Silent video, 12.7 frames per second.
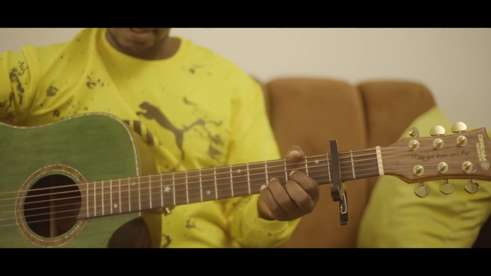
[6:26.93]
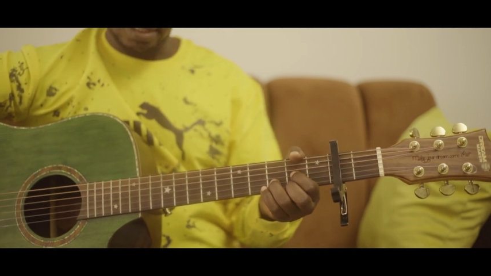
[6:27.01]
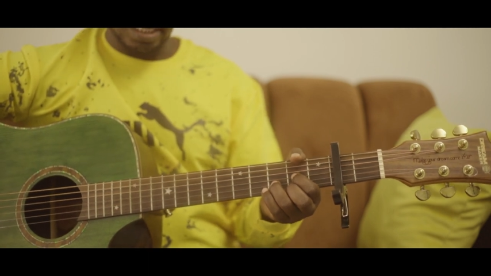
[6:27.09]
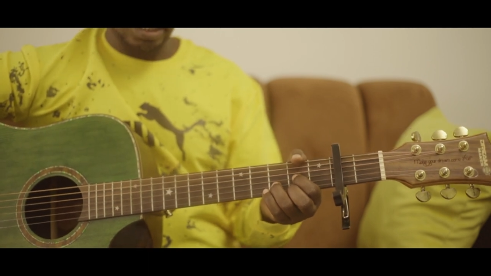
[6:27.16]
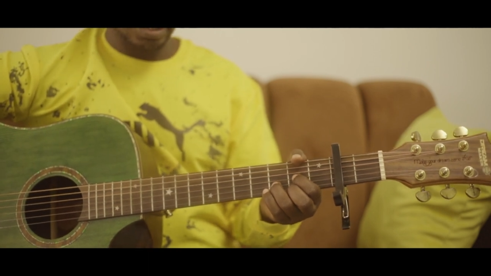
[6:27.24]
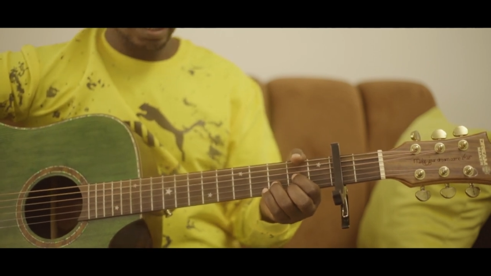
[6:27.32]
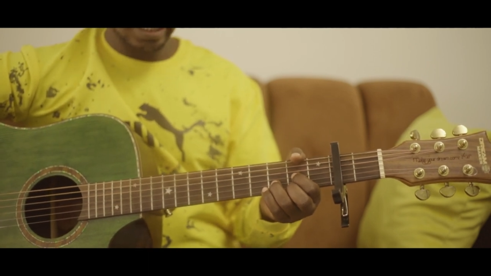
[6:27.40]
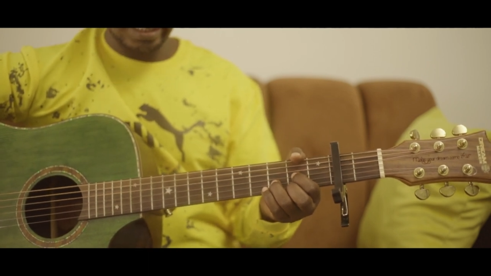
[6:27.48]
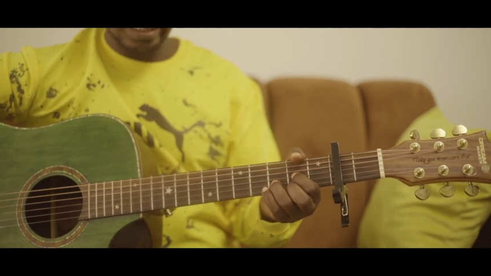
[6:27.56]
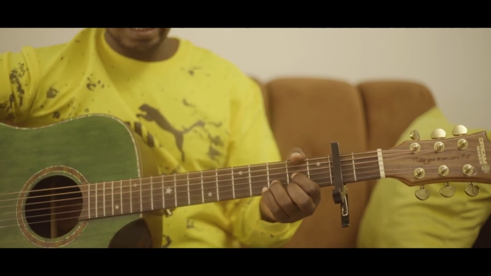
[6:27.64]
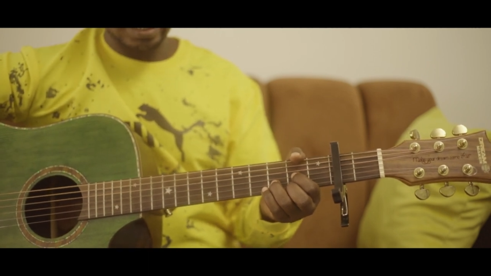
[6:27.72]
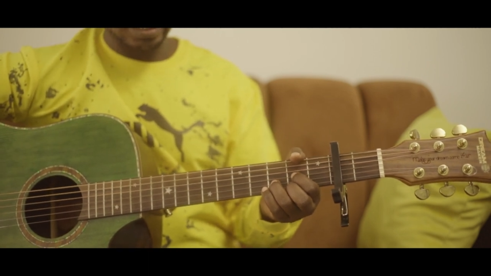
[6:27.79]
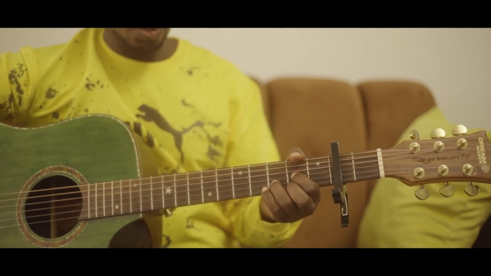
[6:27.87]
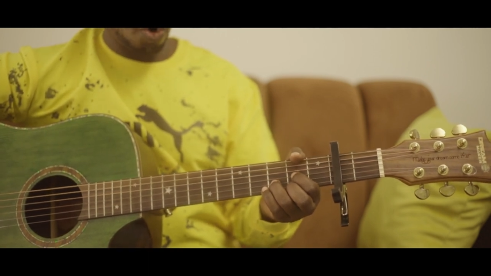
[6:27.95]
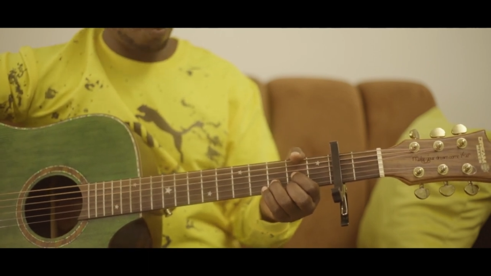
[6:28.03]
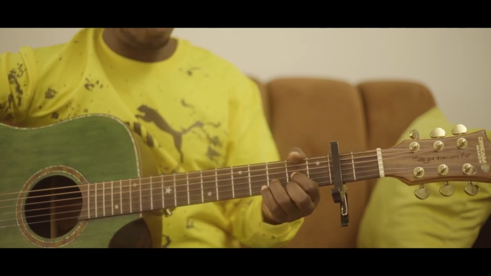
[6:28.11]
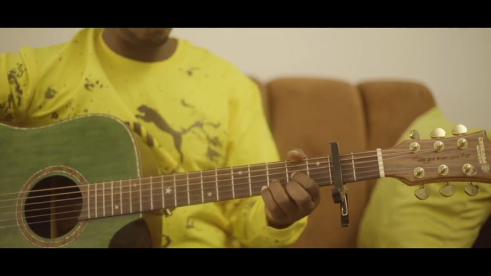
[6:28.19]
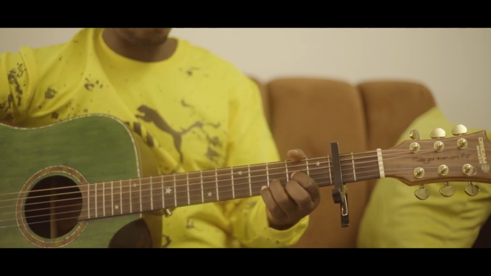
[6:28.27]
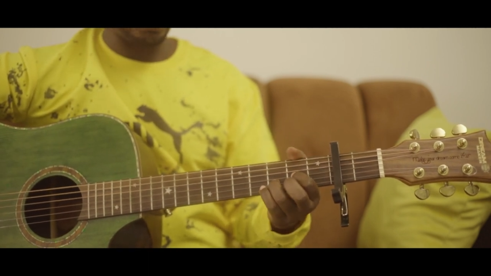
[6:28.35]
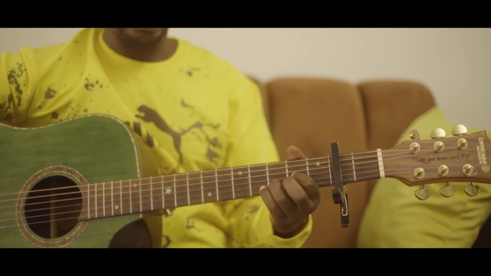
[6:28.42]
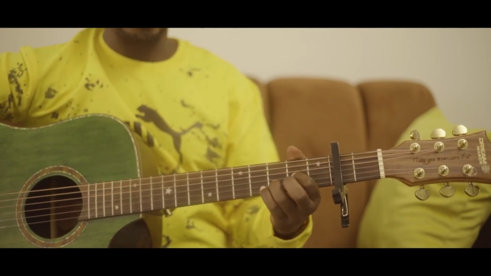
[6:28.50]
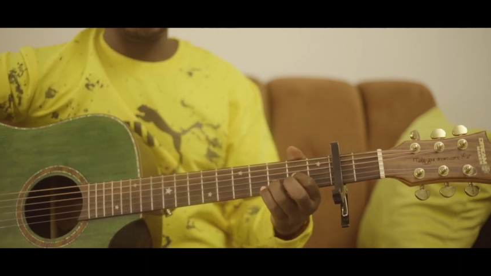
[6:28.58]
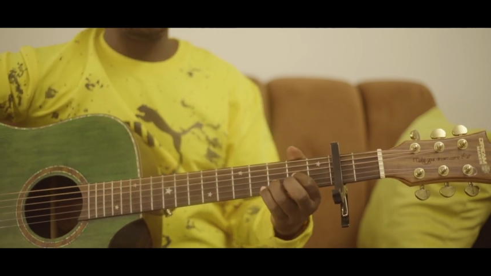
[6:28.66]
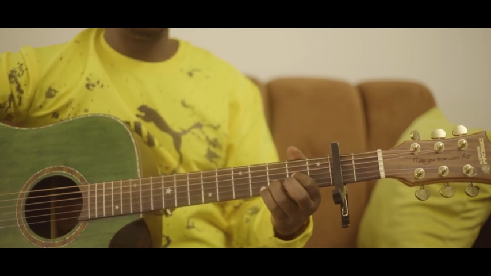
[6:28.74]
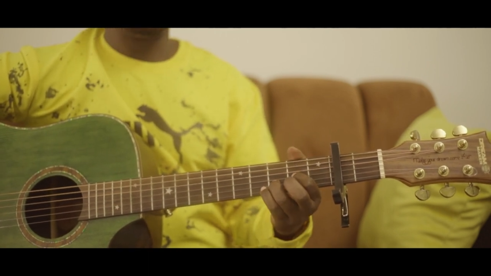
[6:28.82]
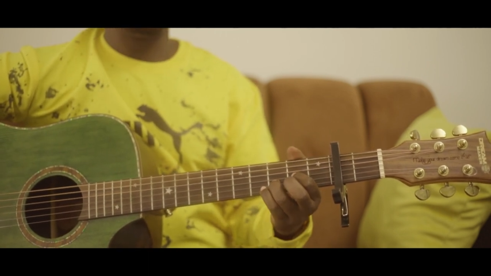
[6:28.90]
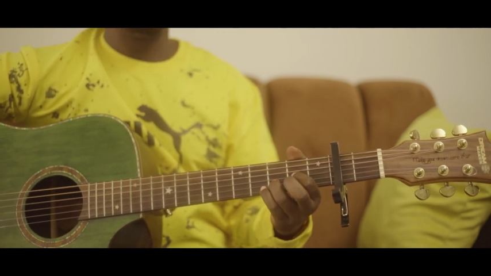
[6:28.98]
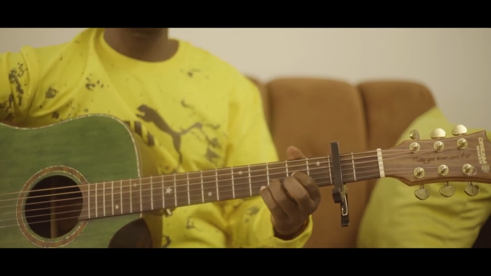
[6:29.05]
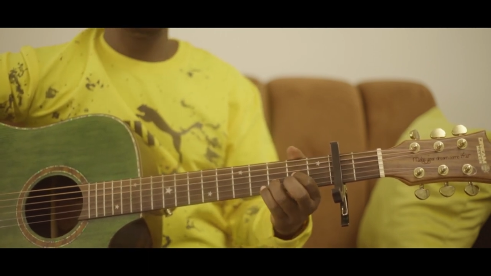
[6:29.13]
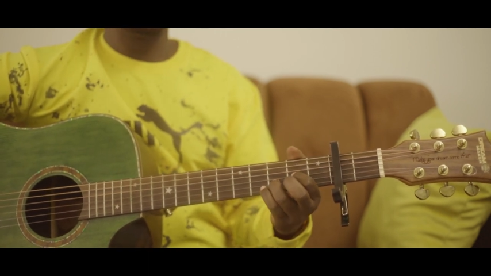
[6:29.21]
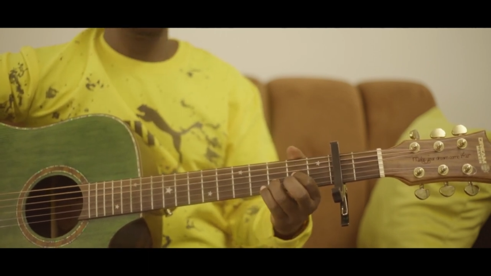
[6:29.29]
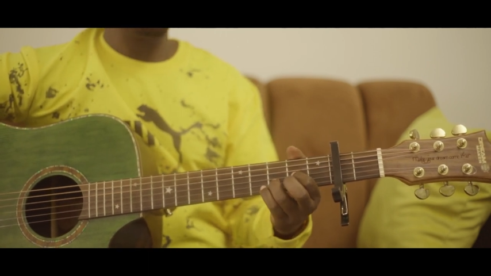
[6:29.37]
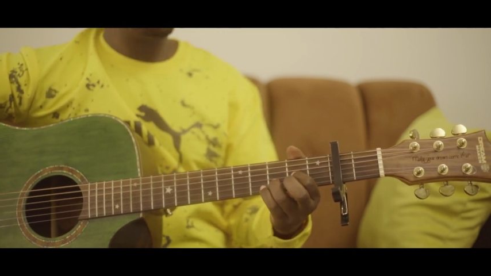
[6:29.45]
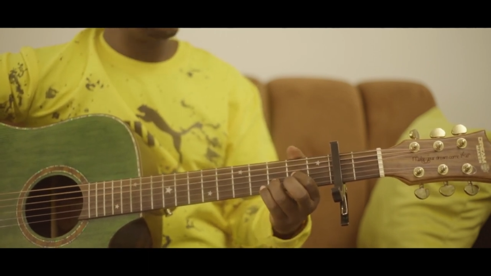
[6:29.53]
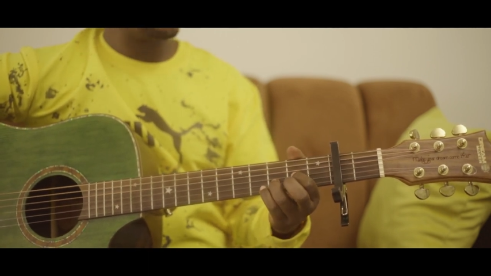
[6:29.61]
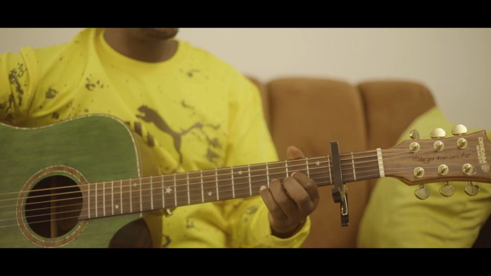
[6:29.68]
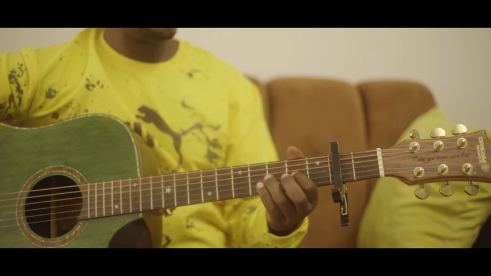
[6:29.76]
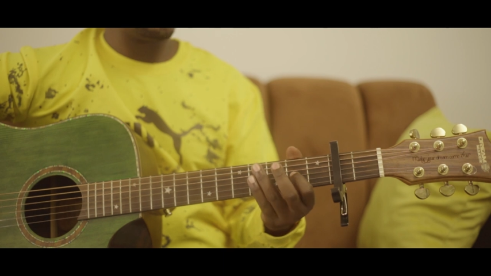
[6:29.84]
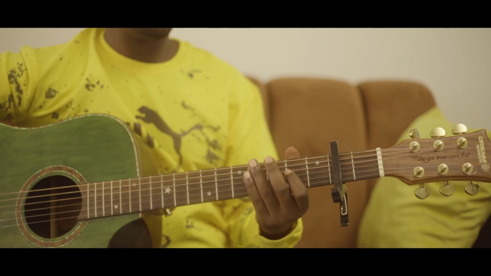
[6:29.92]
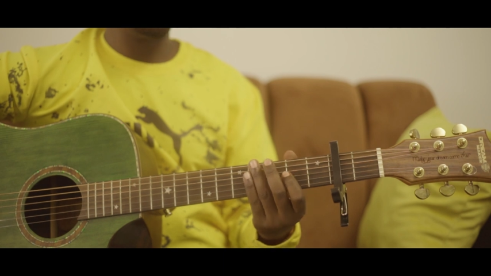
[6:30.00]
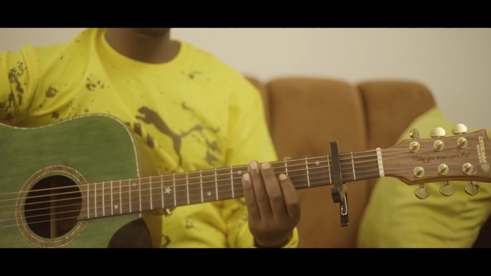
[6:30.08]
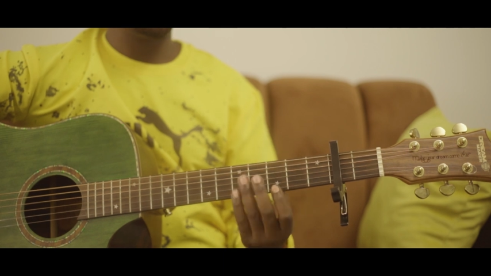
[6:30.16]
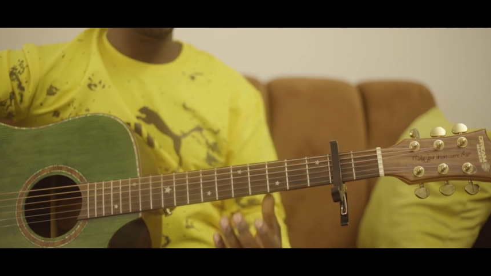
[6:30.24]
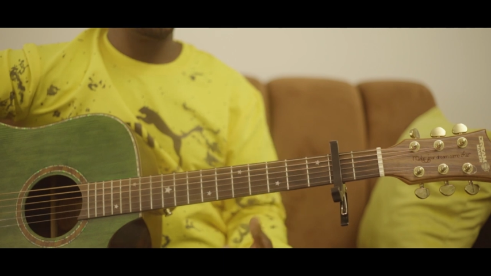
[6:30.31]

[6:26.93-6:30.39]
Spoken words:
[unreadable: no face in view]